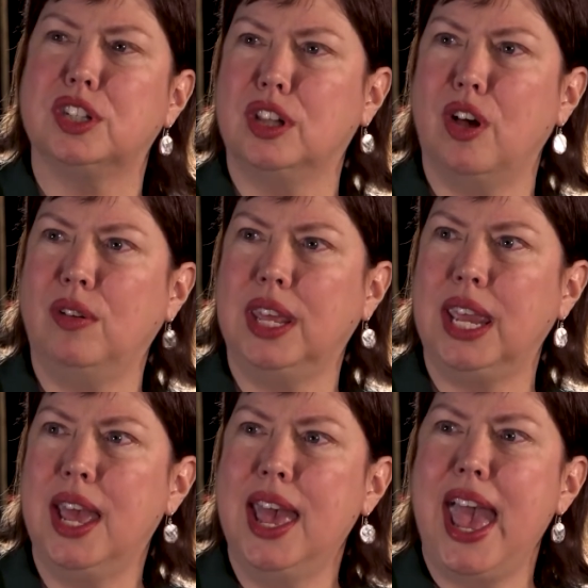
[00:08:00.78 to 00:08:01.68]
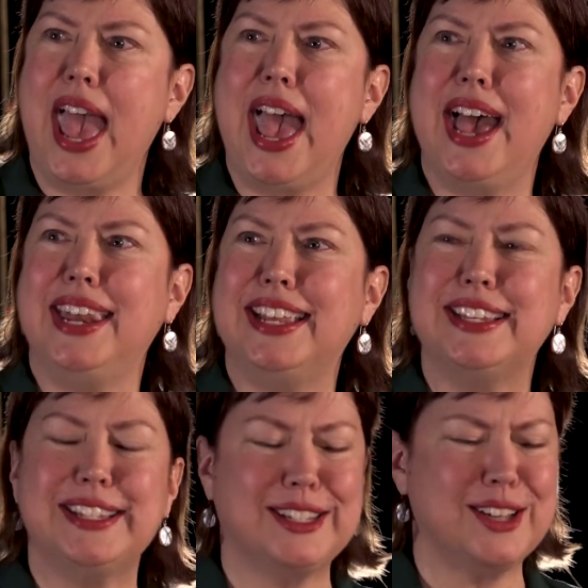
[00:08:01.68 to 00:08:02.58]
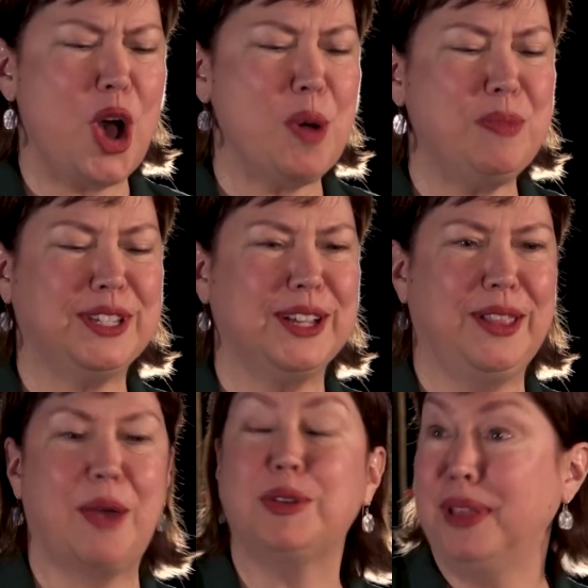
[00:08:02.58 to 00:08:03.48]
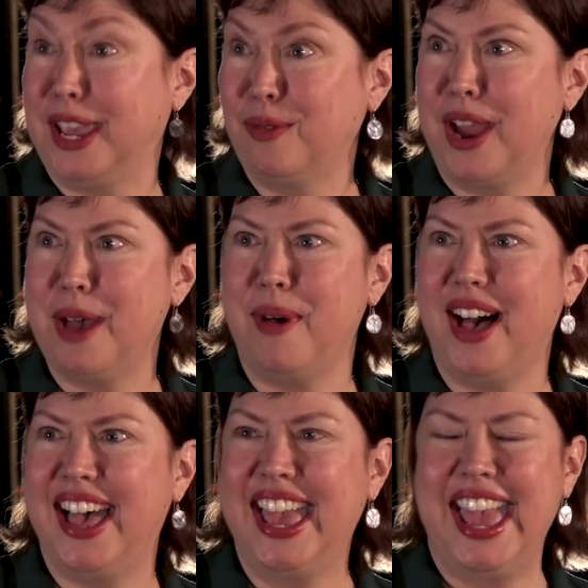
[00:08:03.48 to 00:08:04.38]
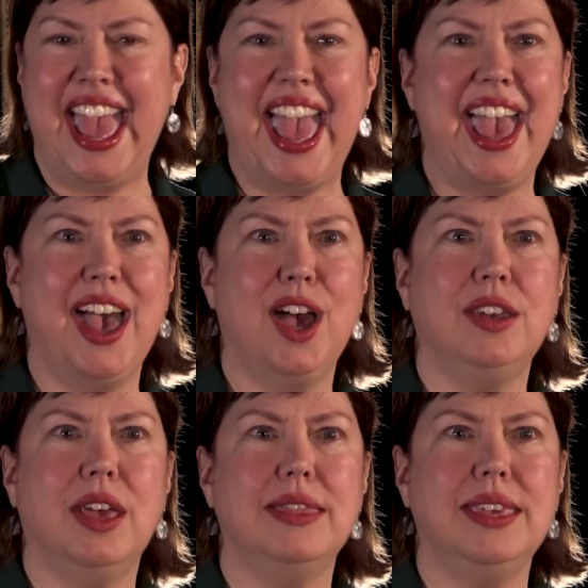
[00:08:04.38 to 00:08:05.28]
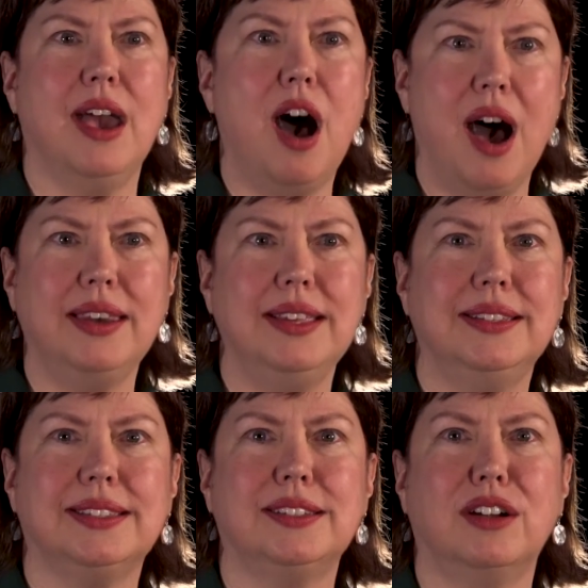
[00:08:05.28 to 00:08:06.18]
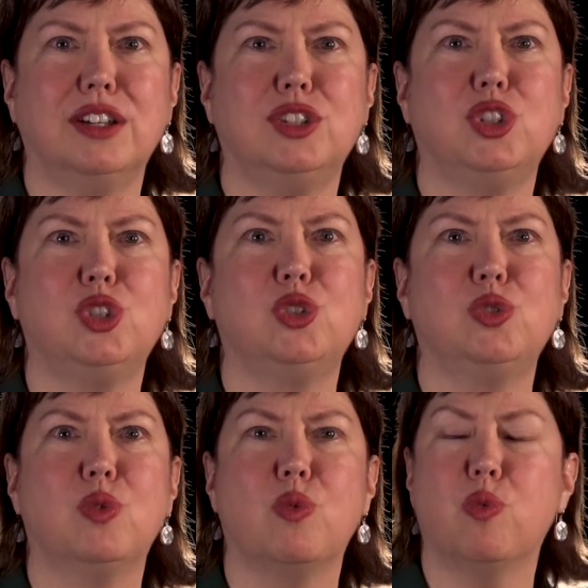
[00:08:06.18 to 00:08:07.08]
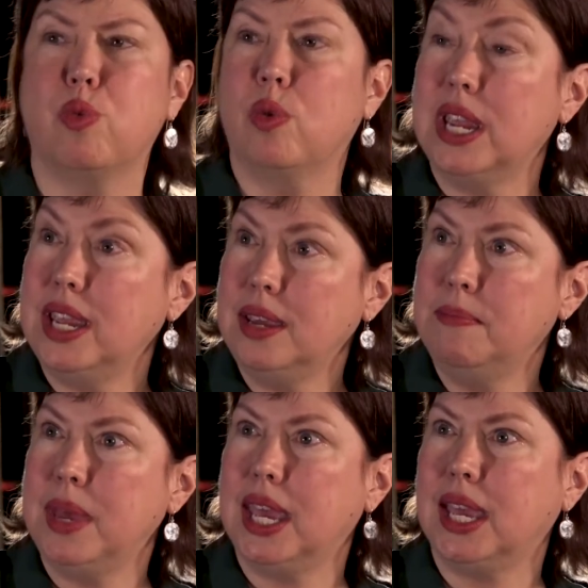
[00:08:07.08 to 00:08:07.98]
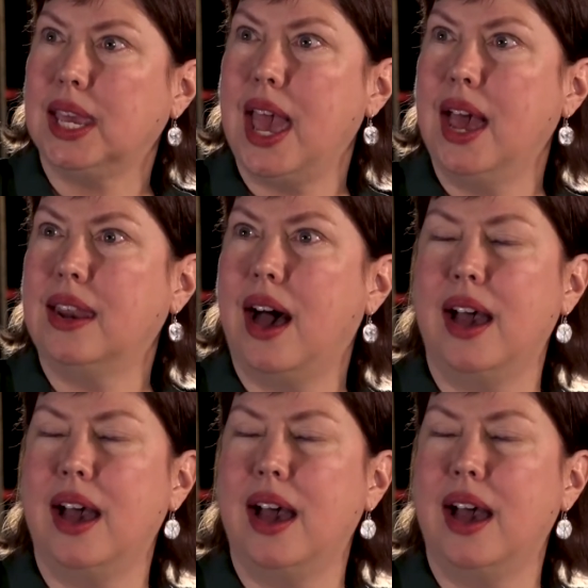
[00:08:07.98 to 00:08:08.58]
slowly, and it opened slowly. I was playing Grandma, and the audience started screaming, and